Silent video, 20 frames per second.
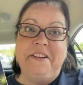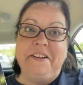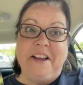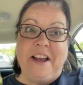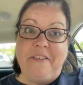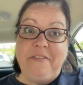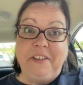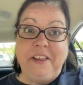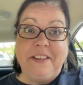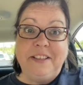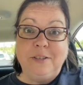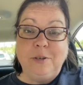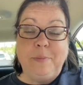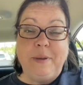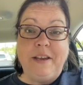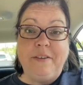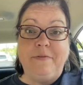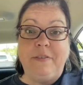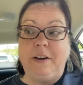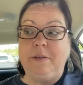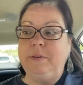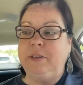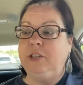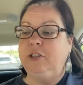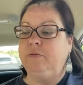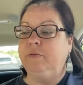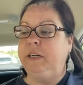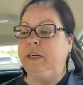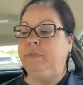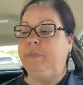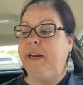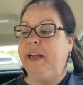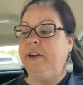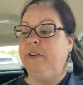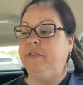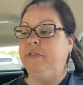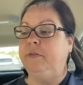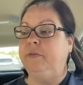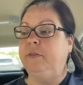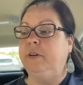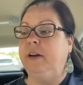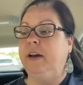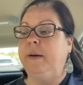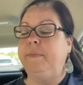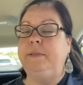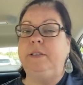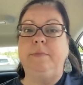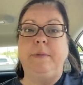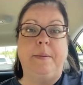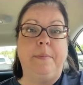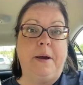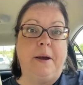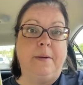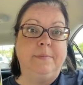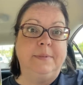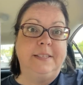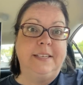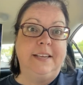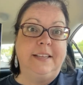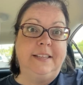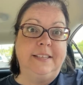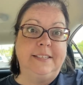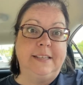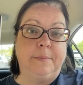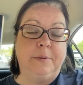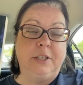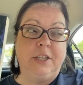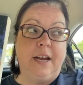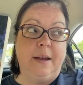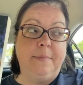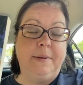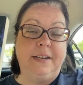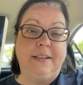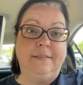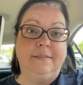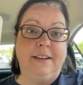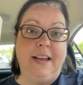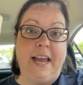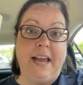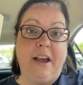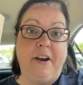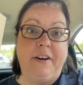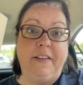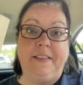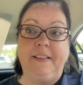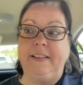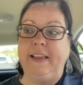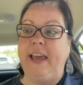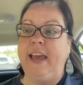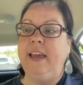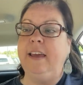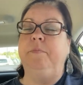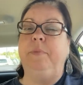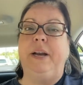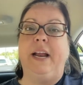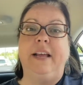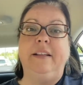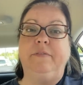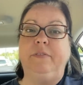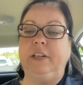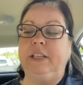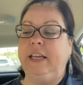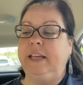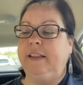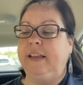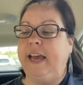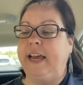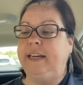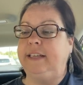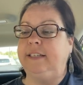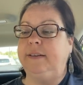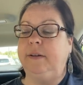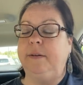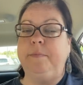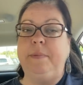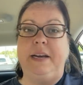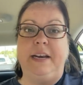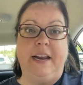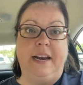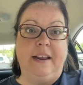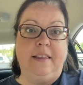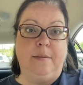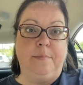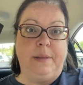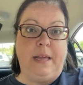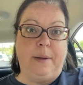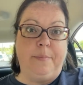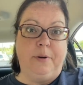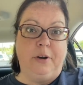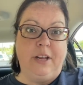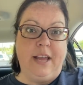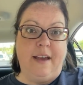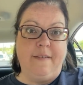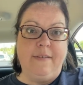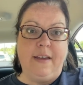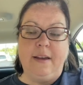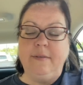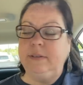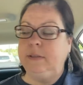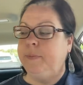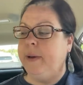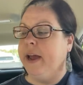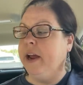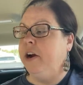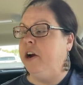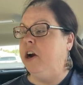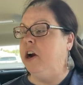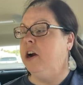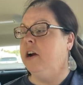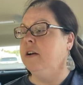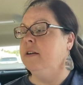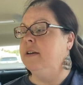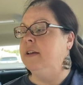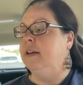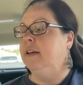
I feel like this would be a fun one to read when I go up to my mom's in the summertime and hang out at the lake. But I really liked Midnight at the Blackbird Cafe was by her.